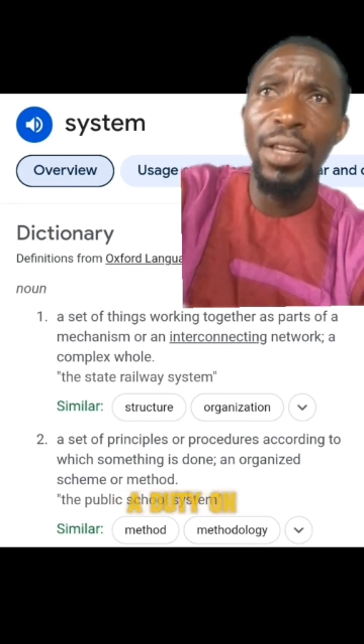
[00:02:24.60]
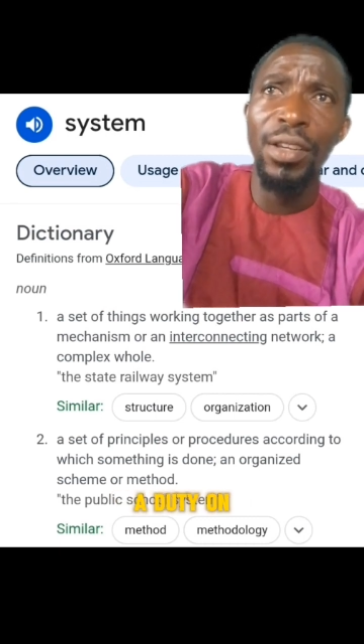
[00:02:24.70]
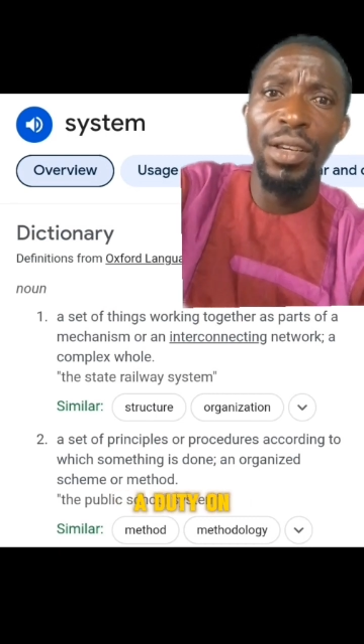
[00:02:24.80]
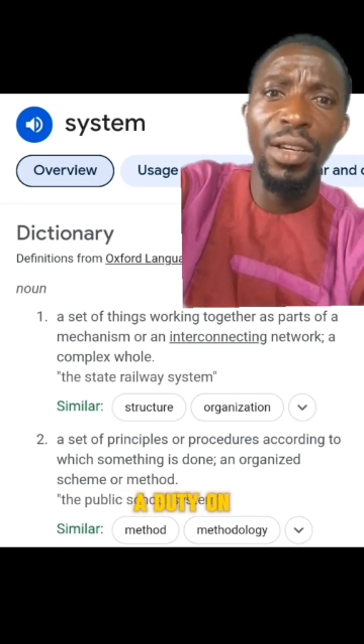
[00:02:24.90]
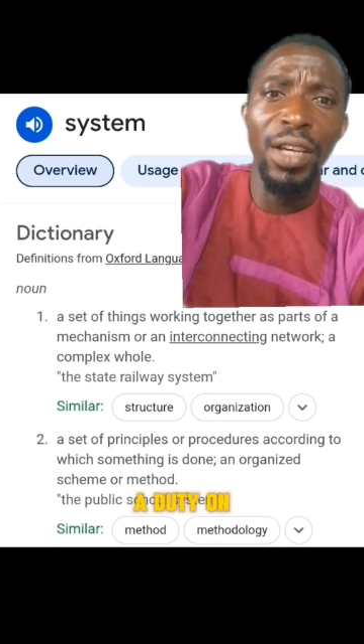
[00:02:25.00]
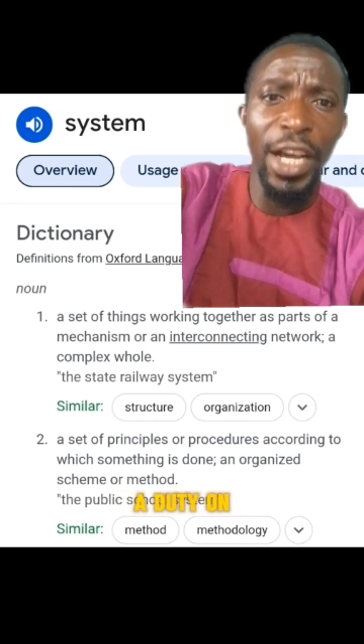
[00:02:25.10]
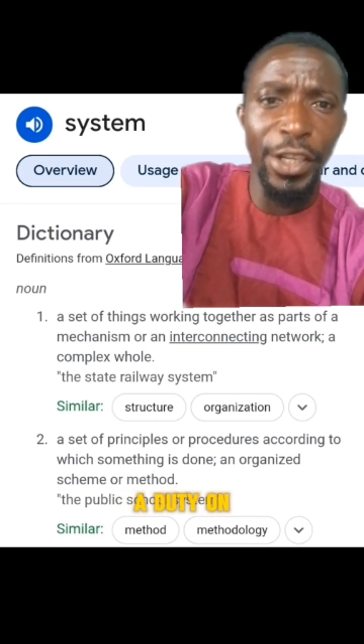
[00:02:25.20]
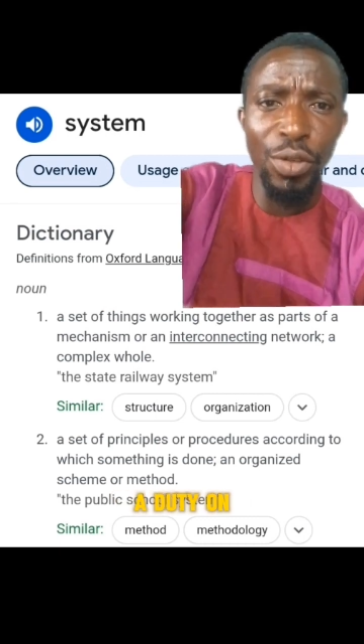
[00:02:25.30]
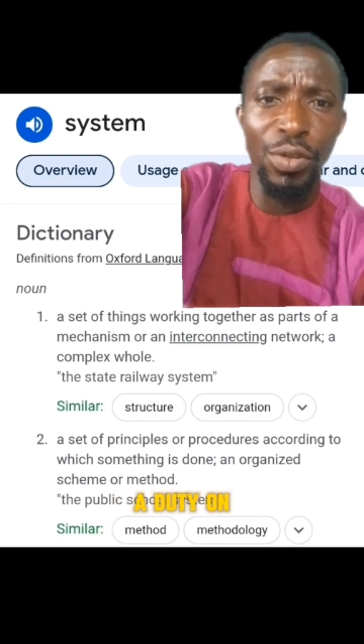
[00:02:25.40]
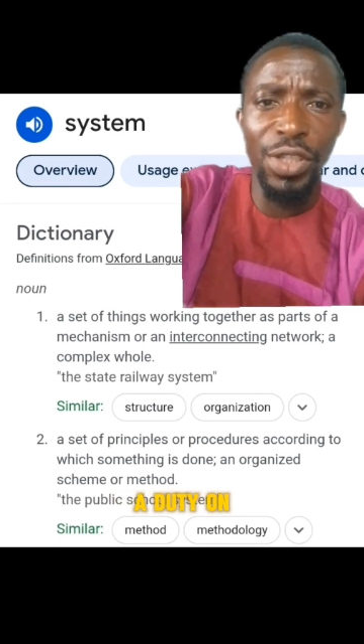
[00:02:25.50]
a
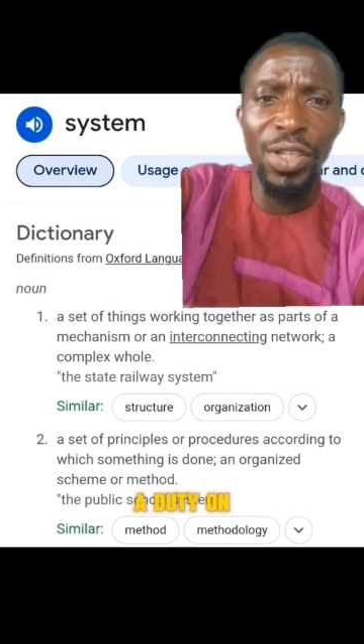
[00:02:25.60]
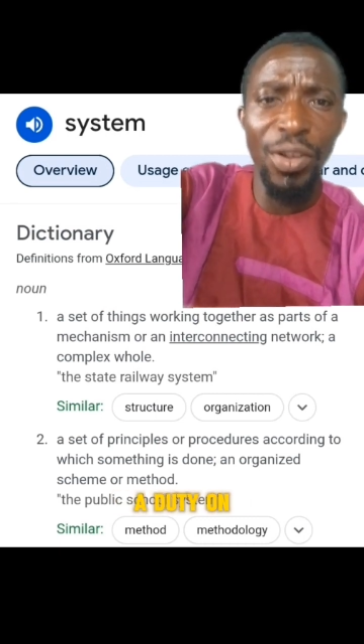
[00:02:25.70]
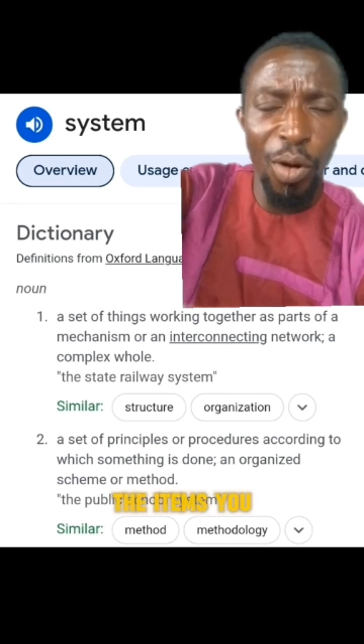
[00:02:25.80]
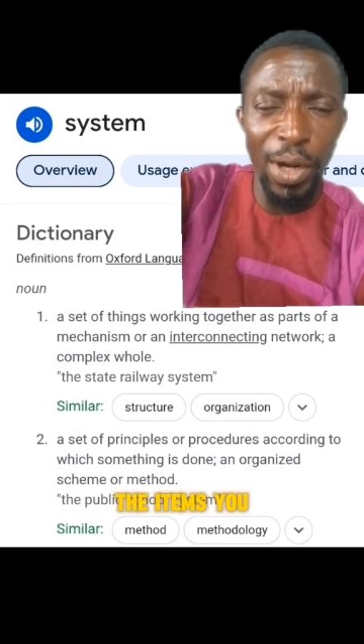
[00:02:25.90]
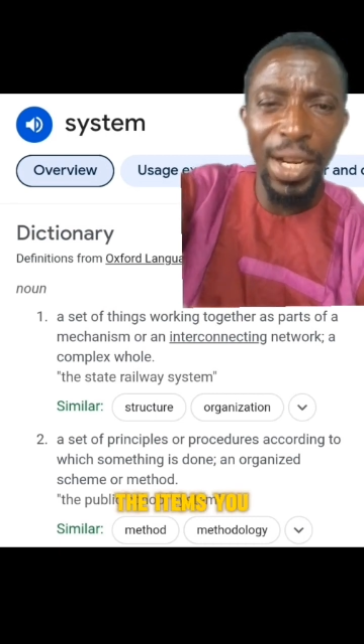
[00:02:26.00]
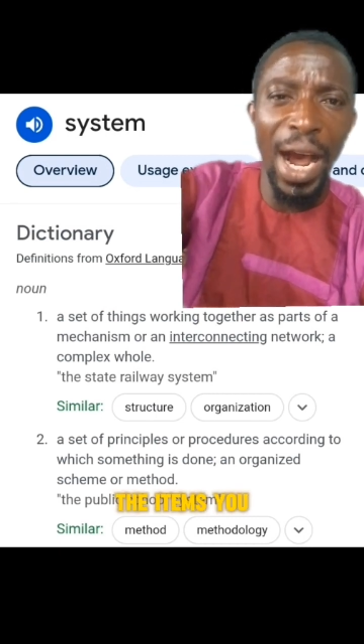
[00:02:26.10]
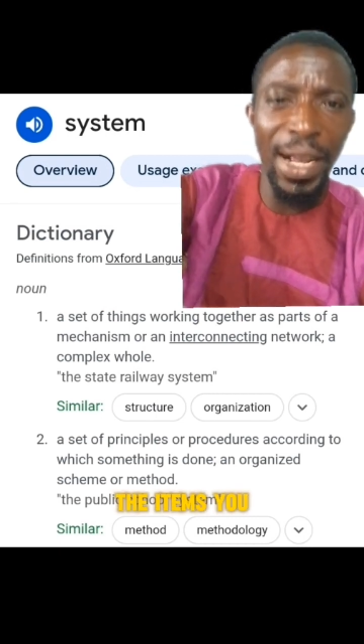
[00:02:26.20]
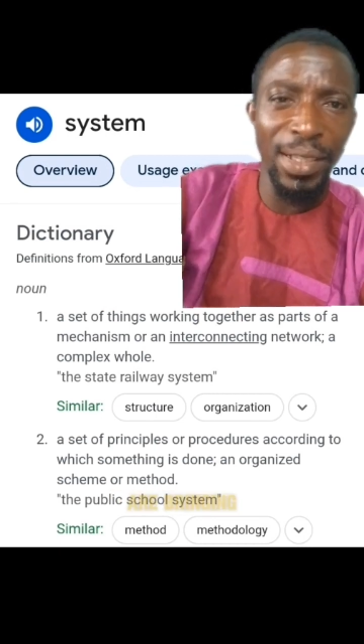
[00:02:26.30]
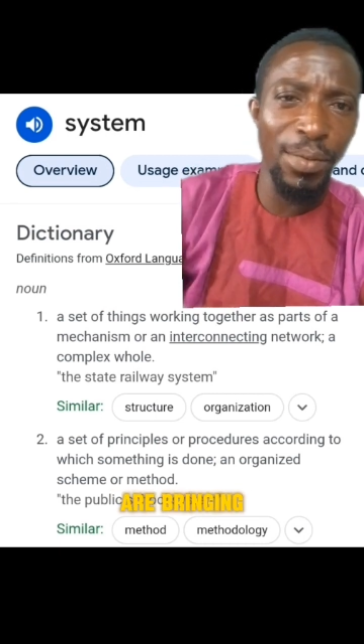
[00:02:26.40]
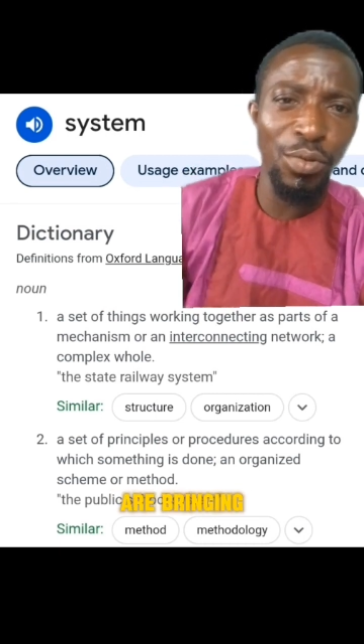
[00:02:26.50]
duty on the items you
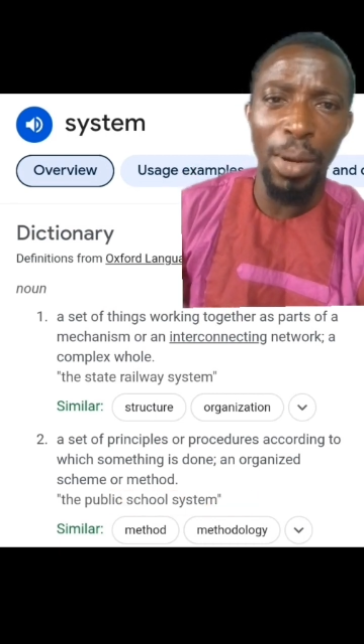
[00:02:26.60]
are bringing.